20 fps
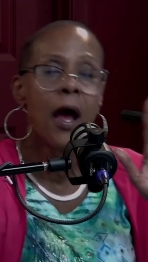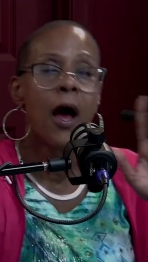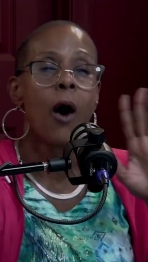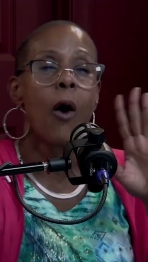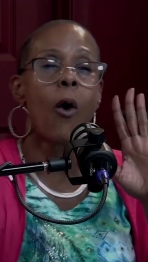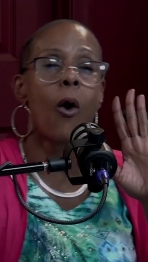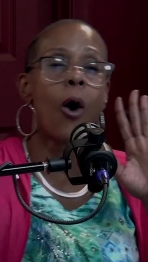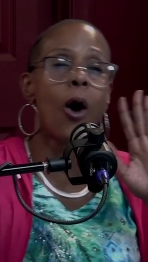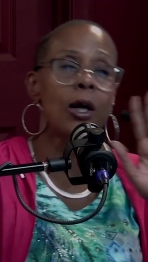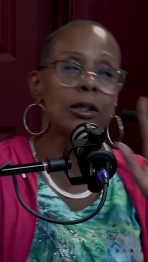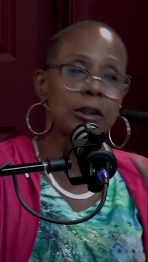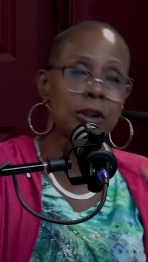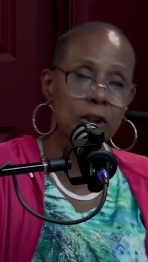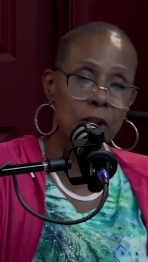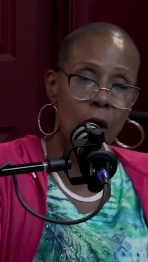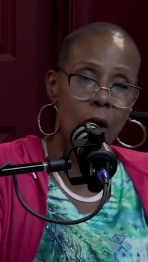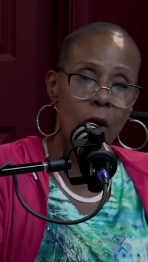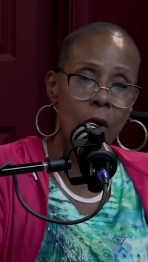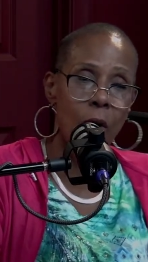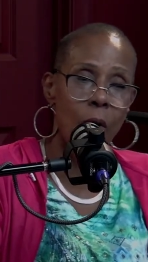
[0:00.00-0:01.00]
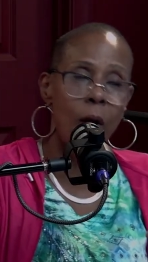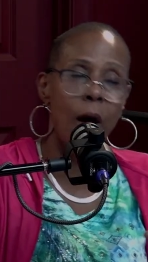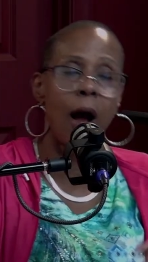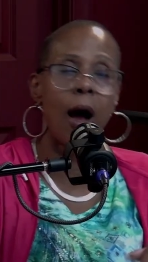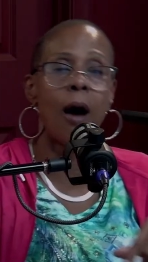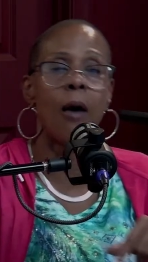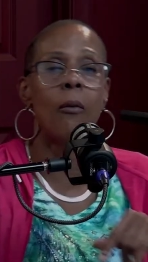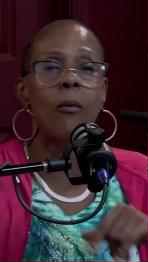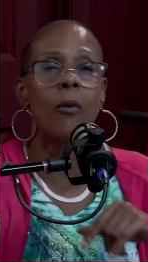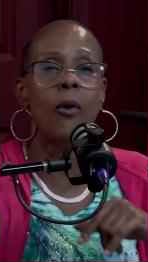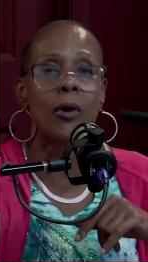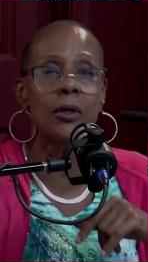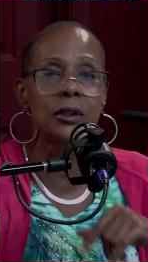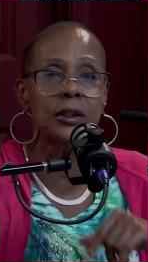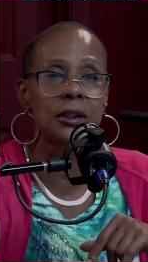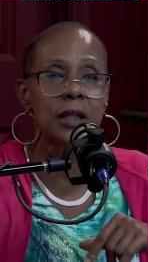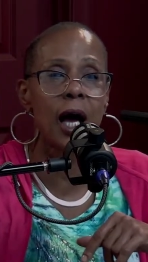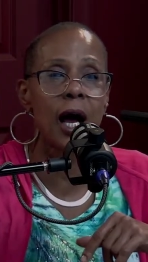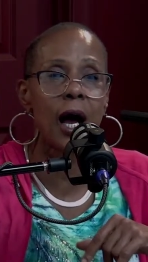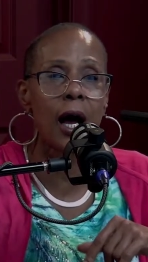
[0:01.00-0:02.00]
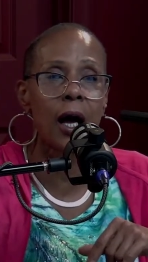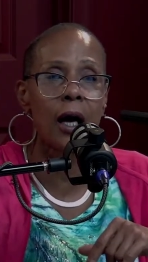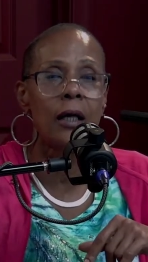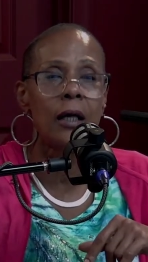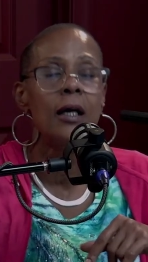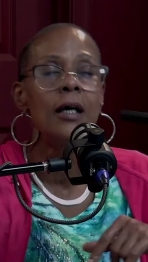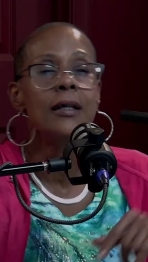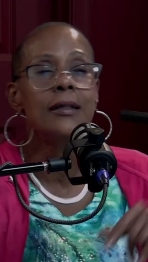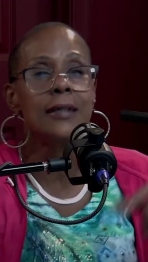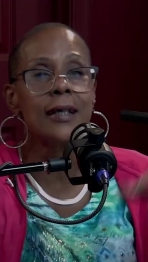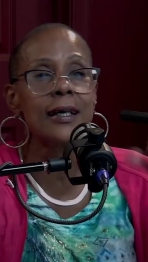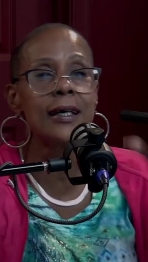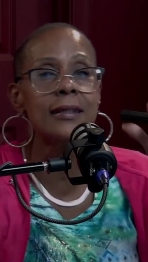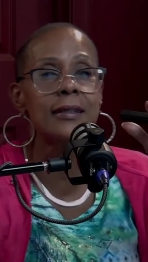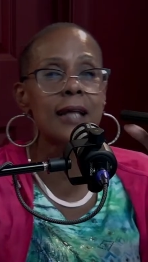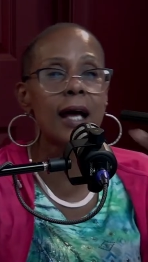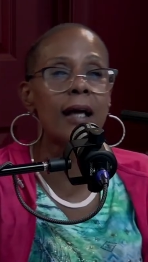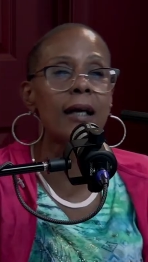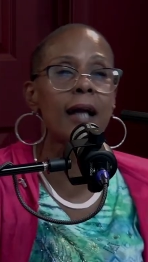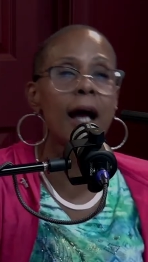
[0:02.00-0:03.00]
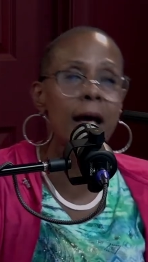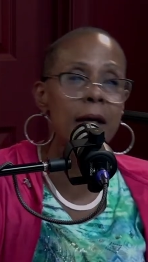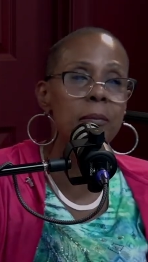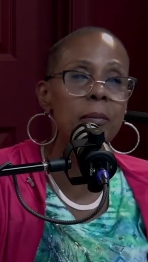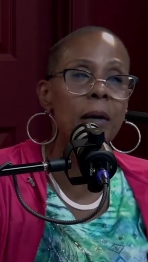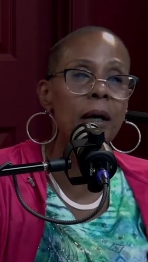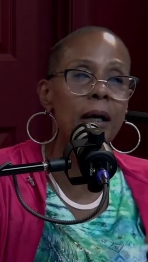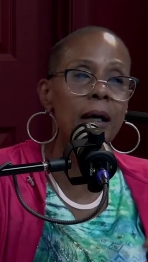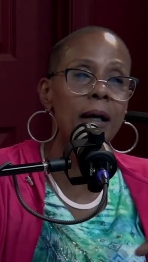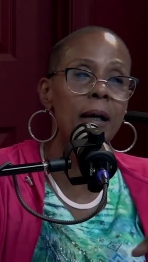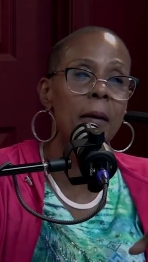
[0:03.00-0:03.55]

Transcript: Also, I want y'all to hit that like button.